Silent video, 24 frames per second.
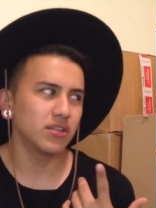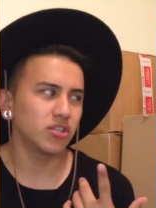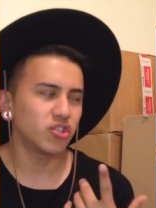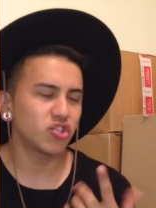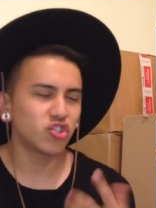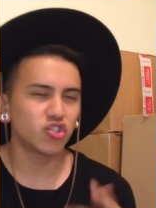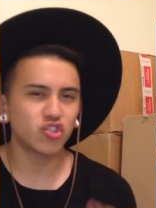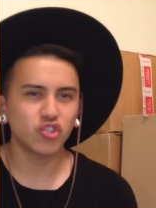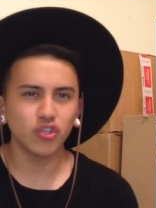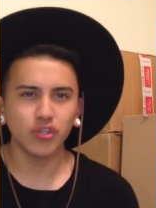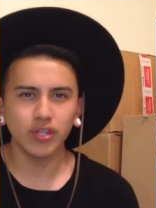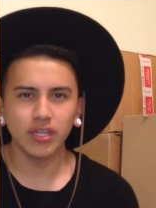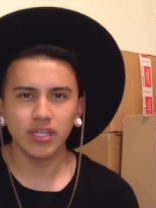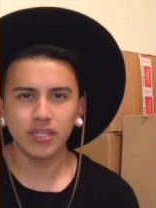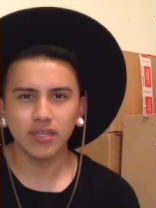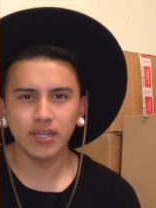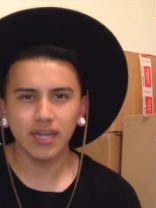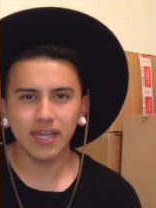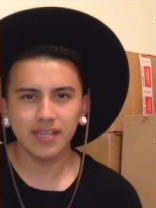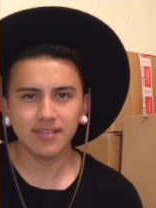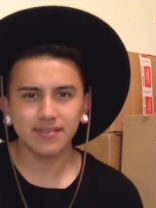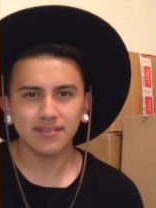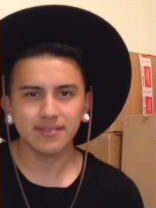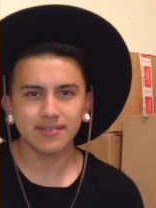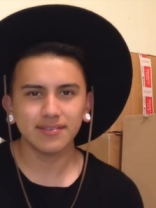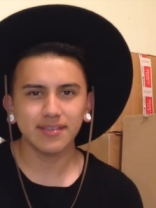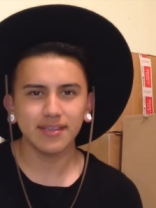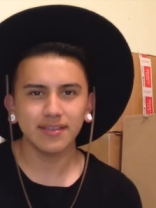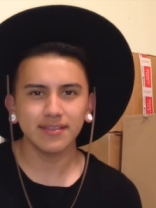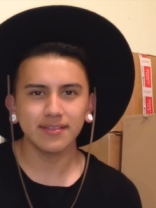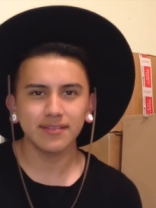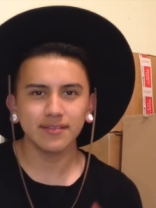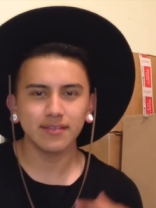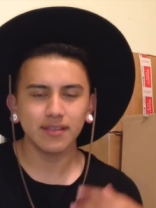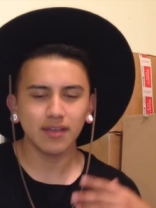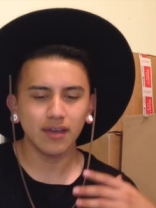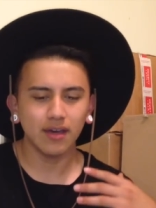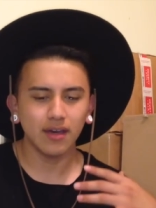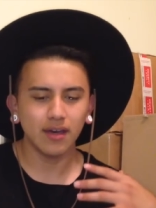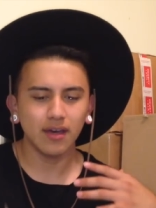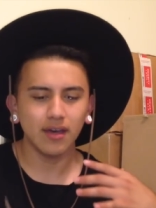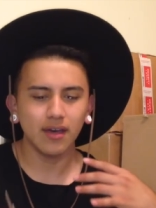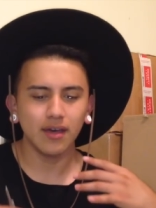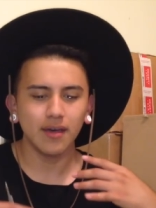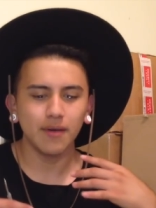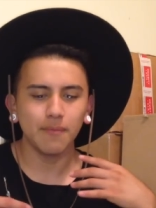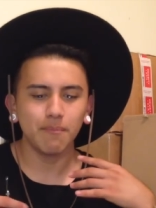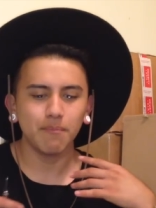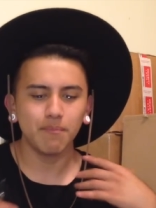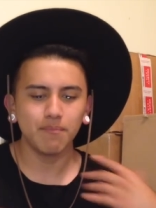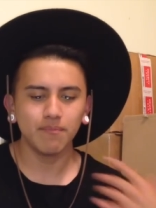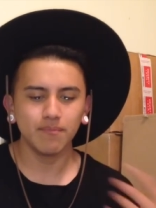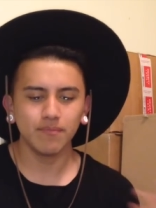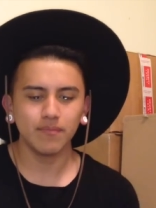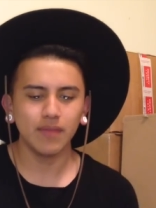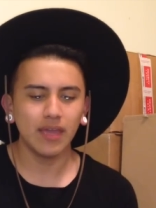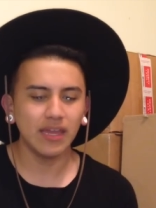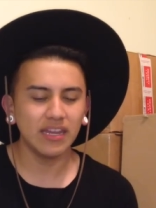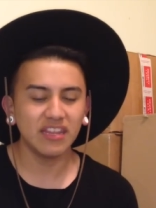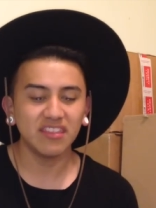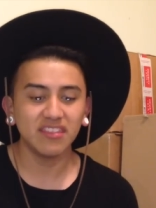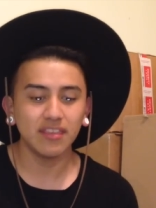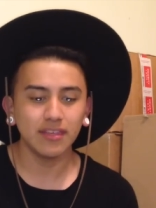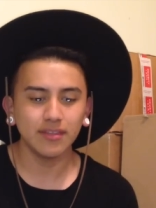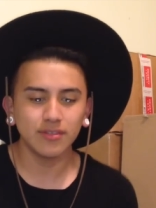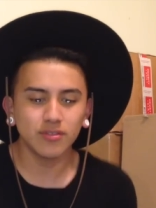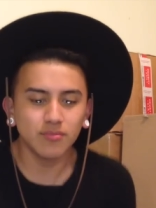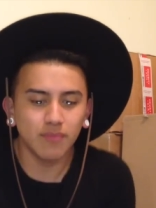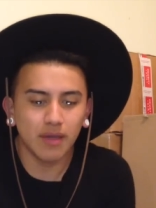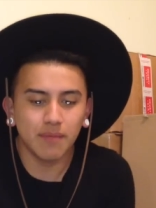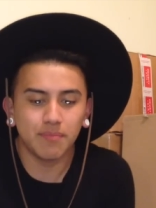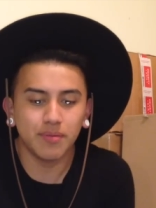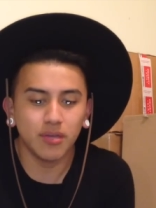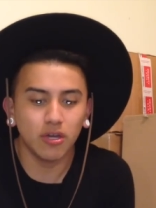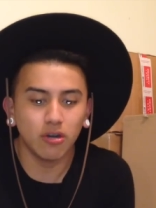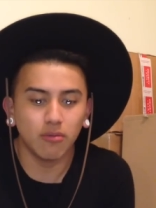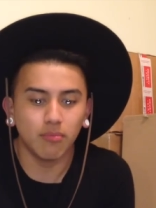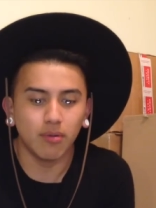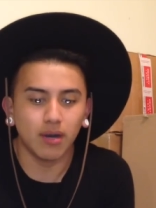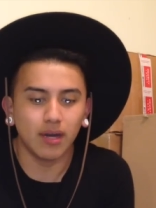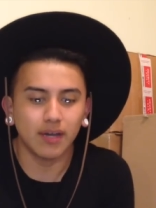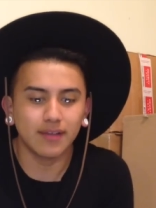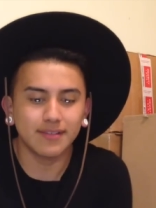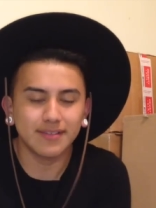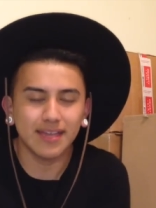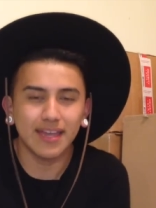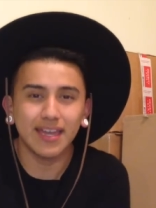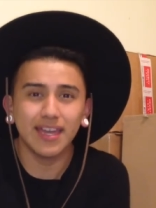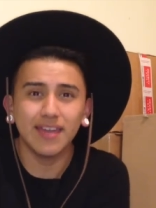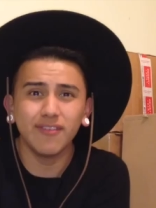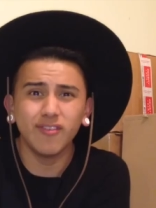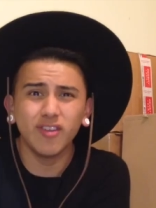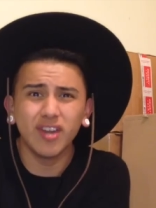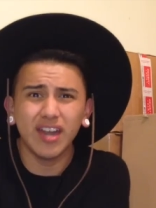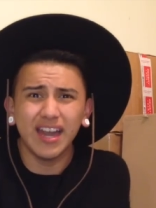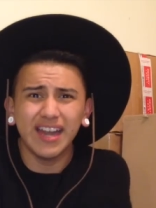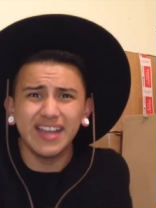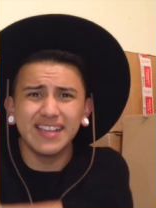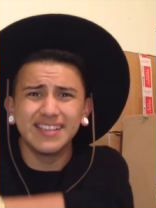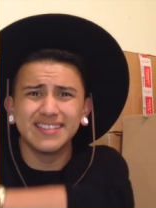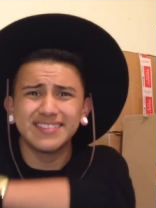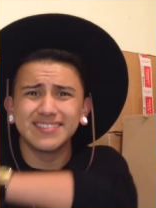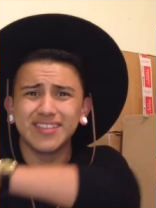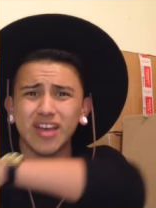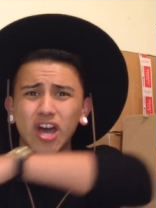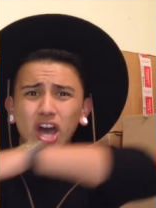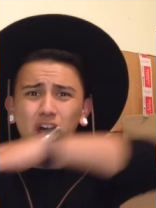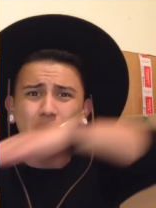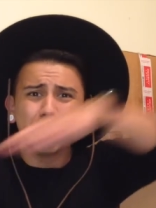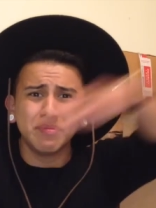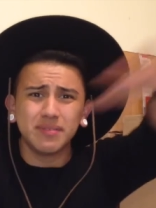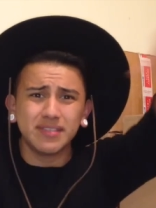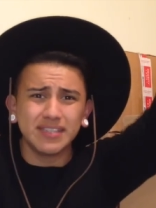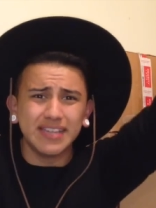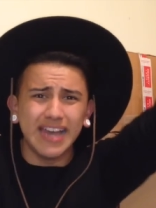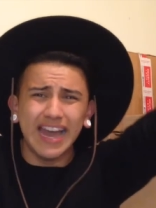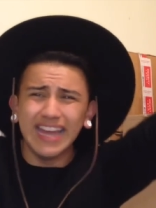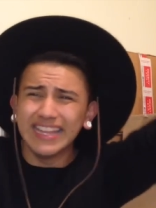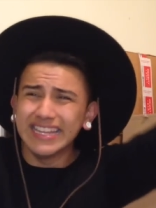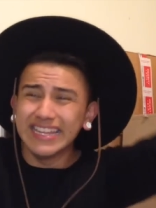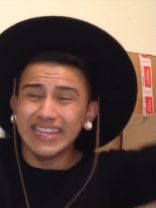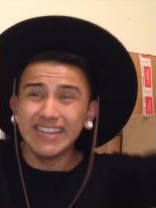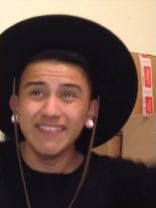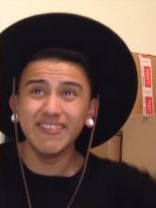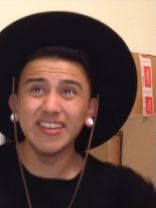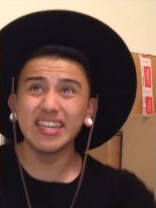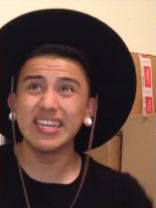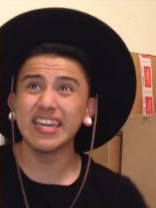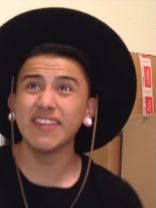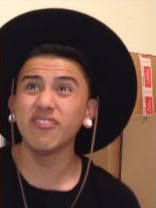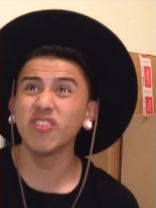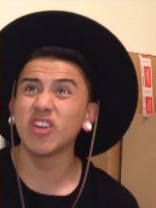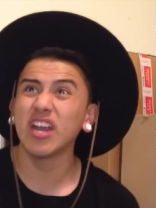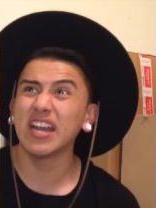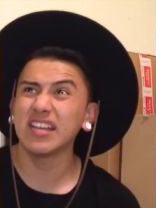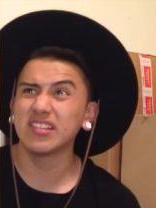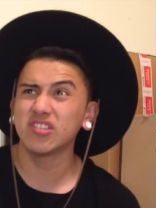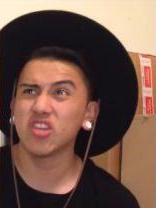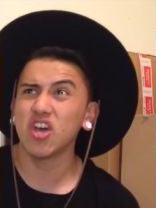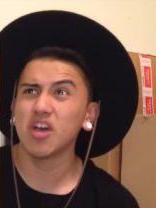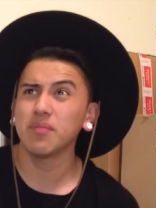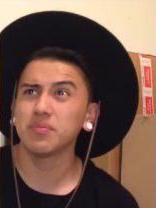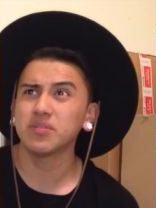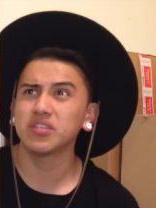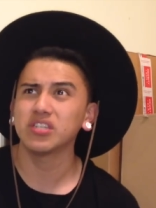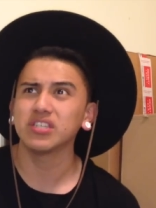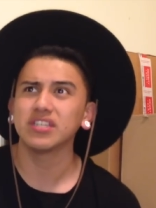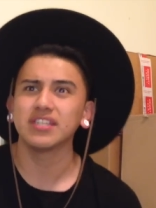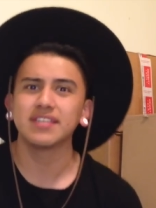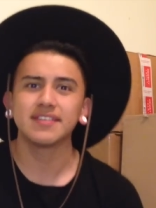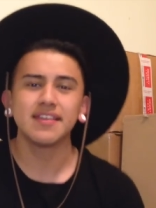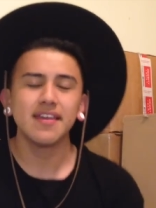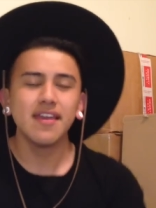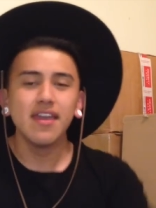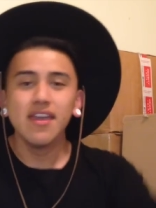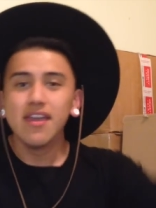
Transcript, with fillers: So then you guys can send uh, anything to my P.O. box. I gave you guys options. I didn't even give you guys options.